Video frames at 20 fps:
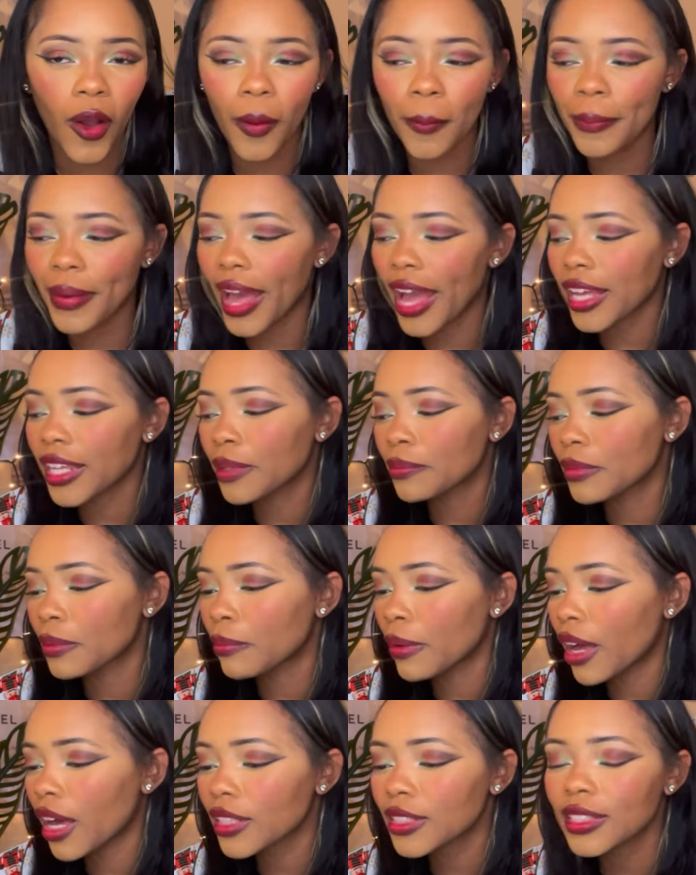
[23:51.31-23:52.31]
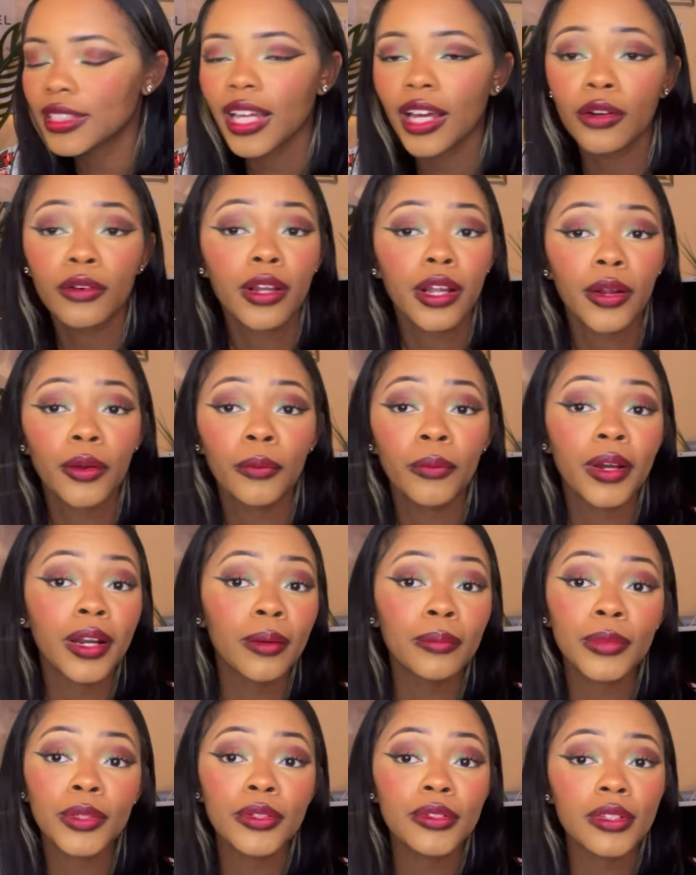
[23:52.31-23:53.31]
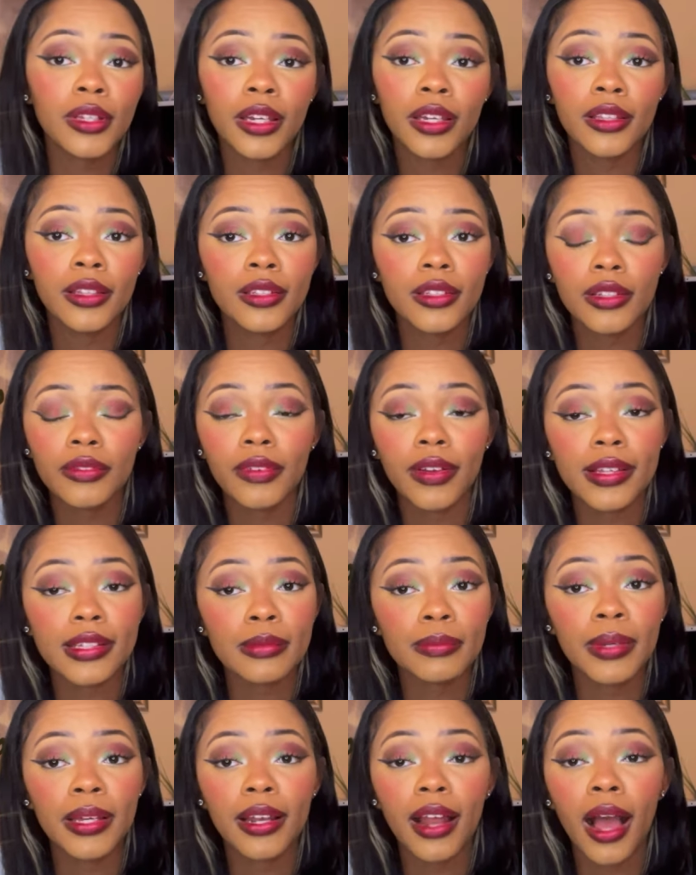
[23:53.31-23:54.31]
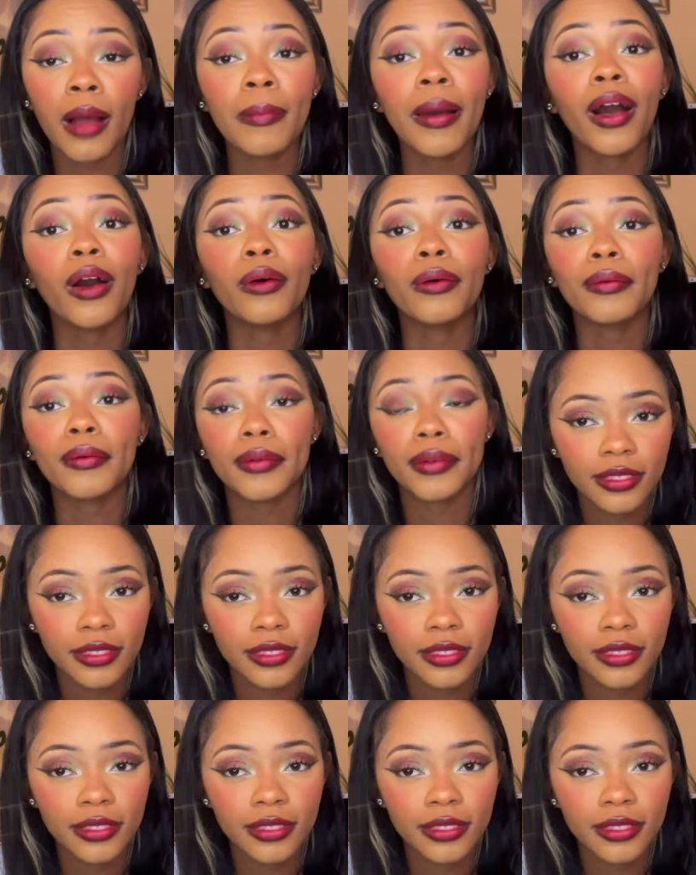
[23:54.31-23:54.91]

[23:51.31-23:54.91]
I'm packing up the boxes. I don't care what I'm losing in this investment. I'm out.